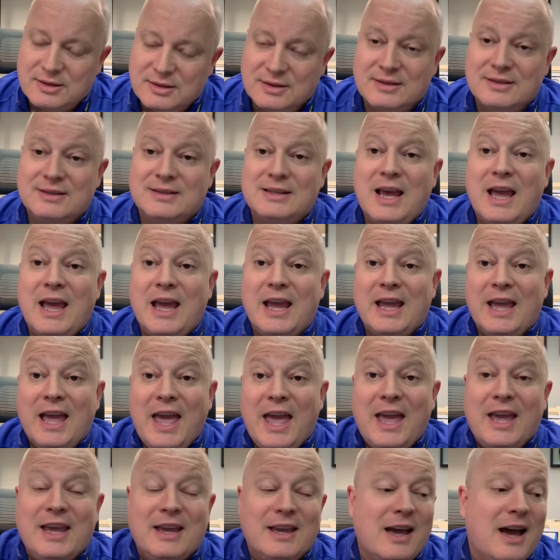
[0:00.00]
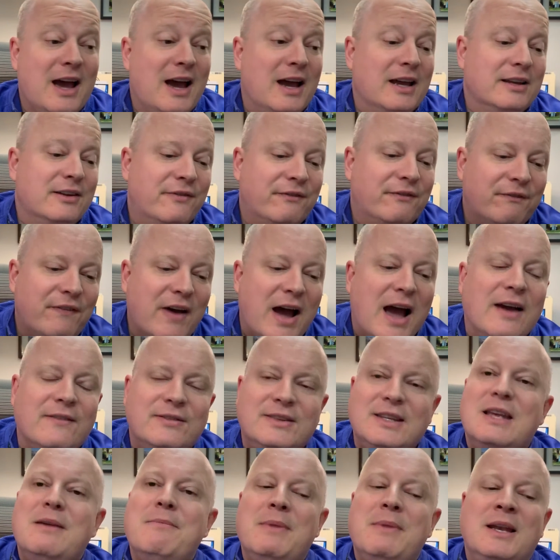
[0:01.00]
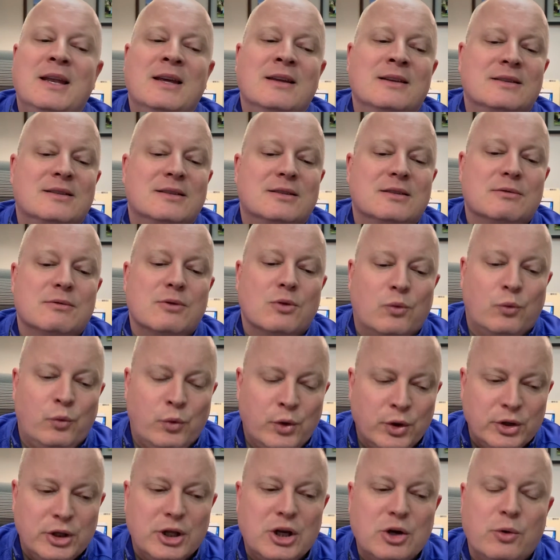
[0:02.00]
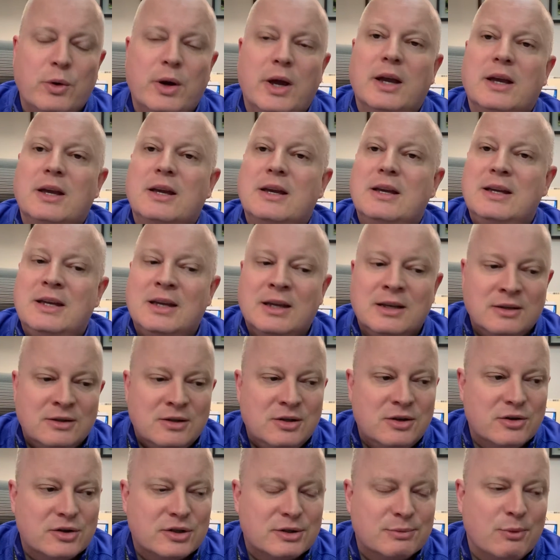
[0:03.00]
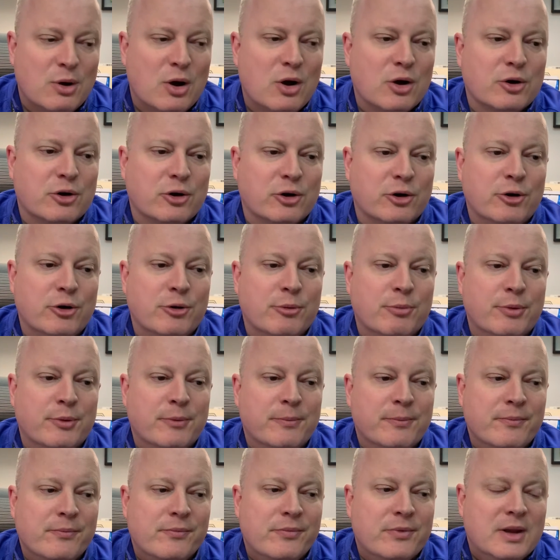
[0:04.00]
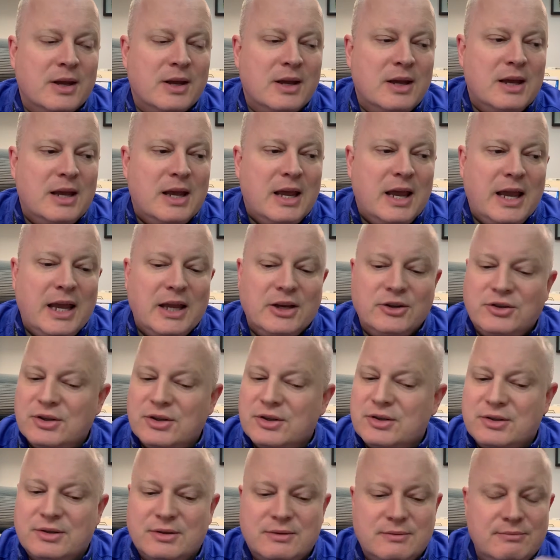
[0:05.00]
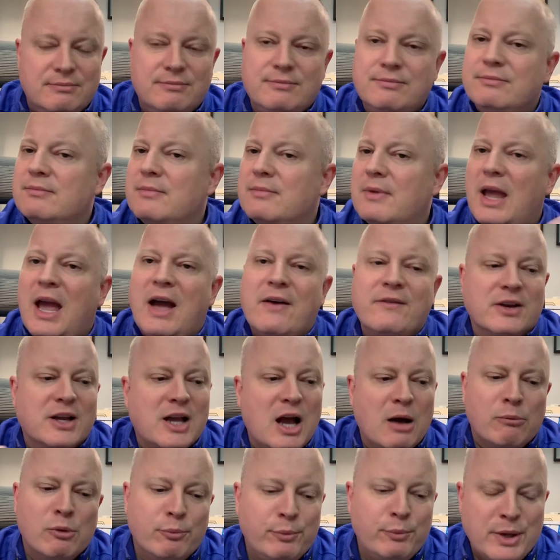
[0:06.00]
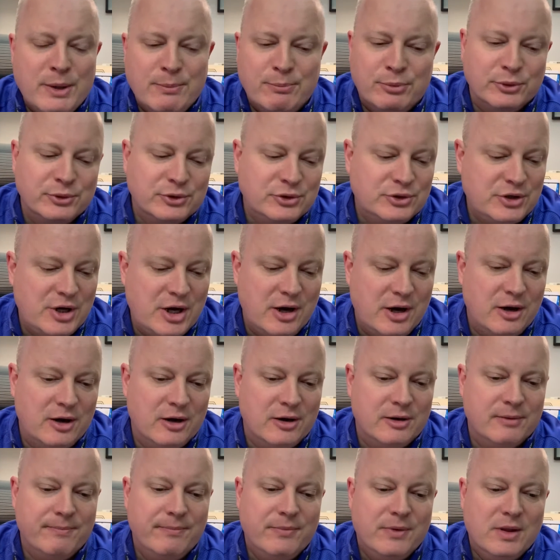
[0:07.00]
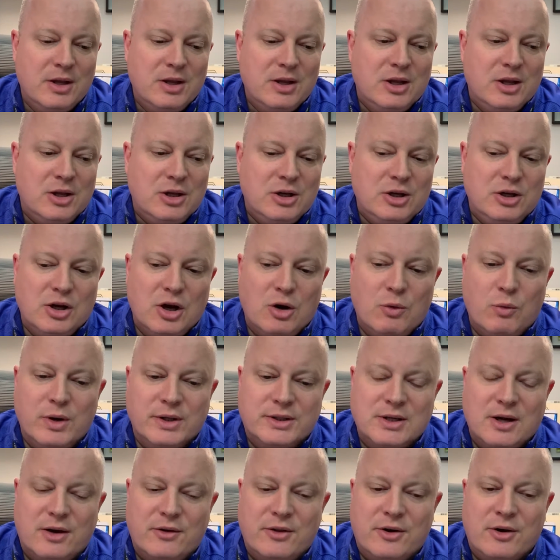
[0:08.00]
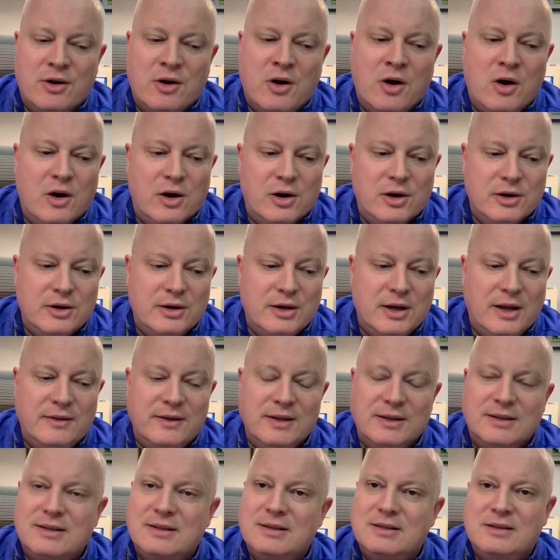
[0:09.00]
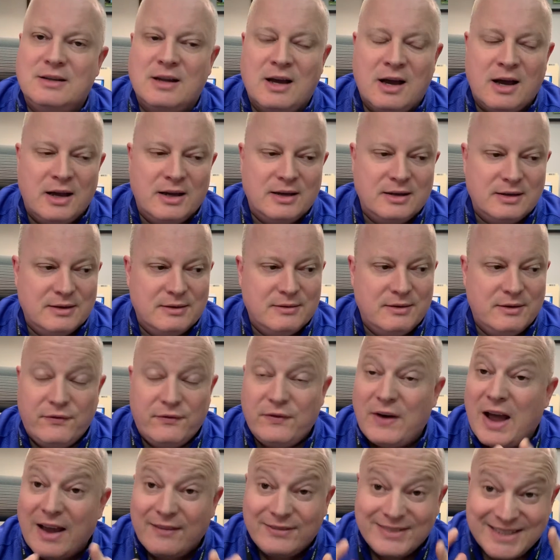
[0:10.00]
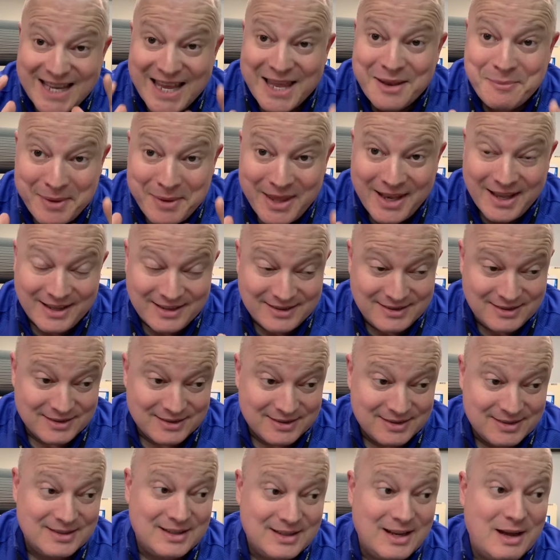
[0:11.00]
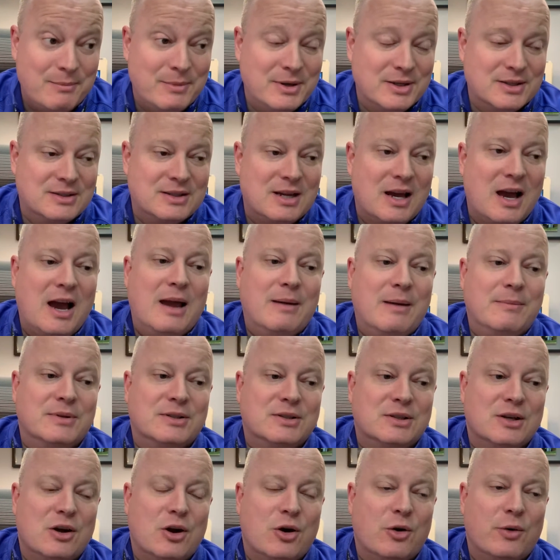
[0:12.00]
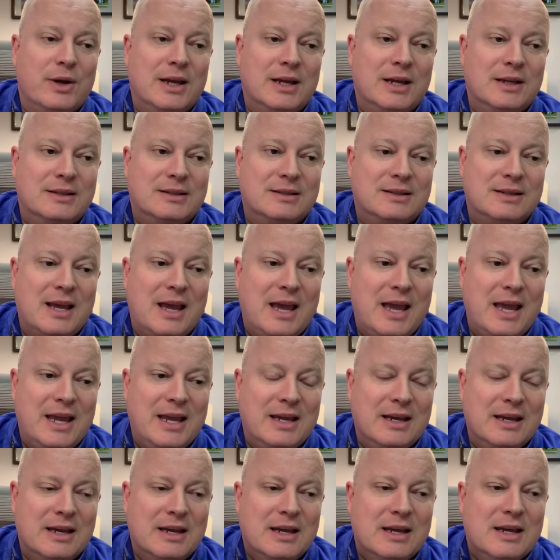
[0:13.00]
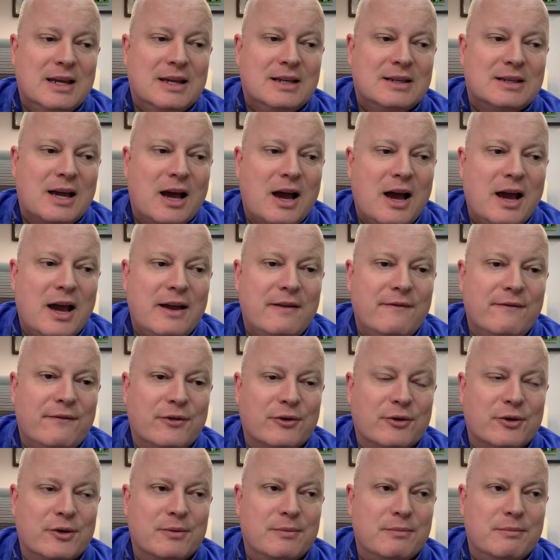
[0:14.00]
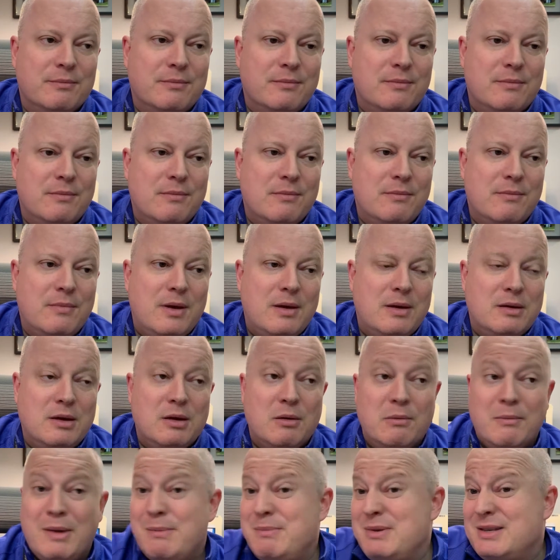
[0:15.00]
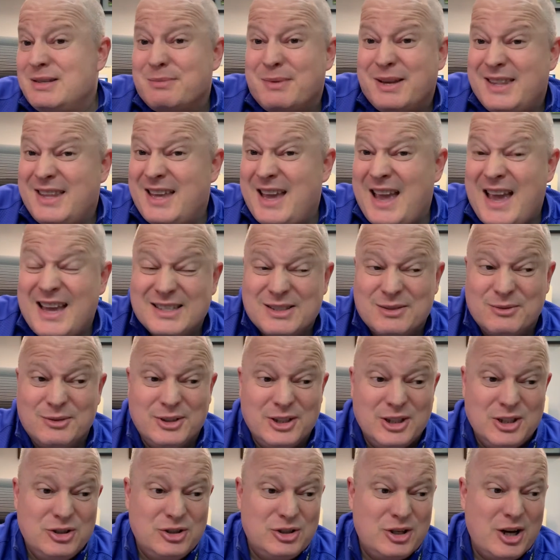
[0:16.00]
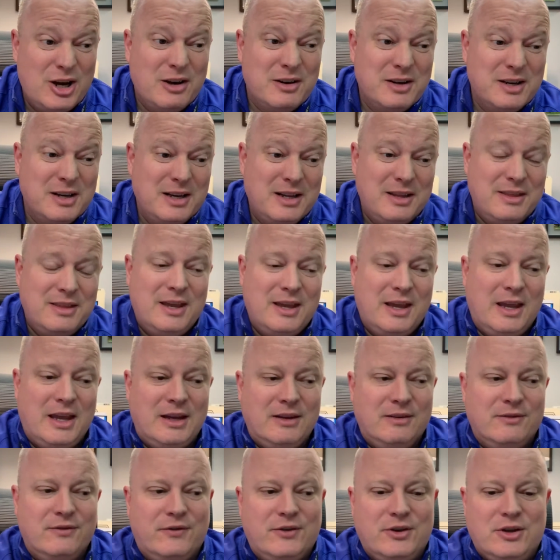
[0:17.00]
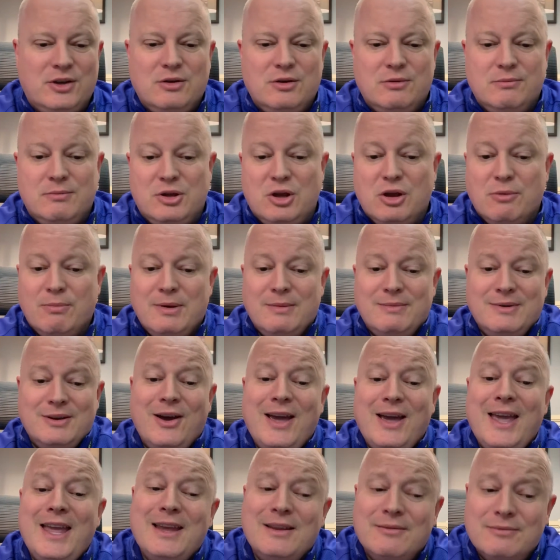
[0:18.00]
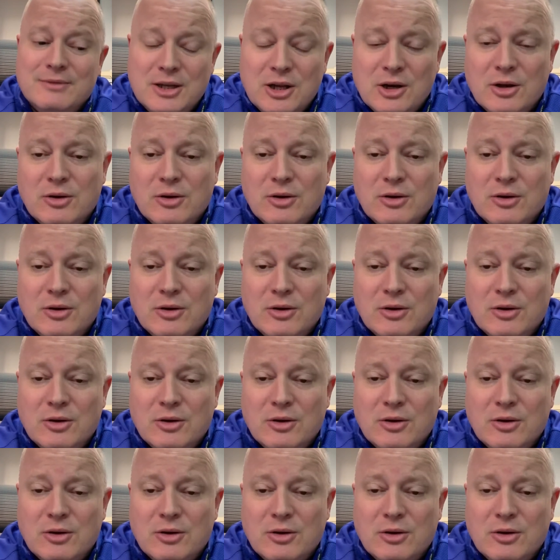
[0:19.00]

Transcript: to say, hey, guys, 5-10 minutes, really quick, get into your small group, and just have a couple people share, what's on their heart. Now, this is not 5-10 minutes. This is not much time. So it's a time for, maybe somebody that hasn't really shared anything for you. You can maybe go, hey,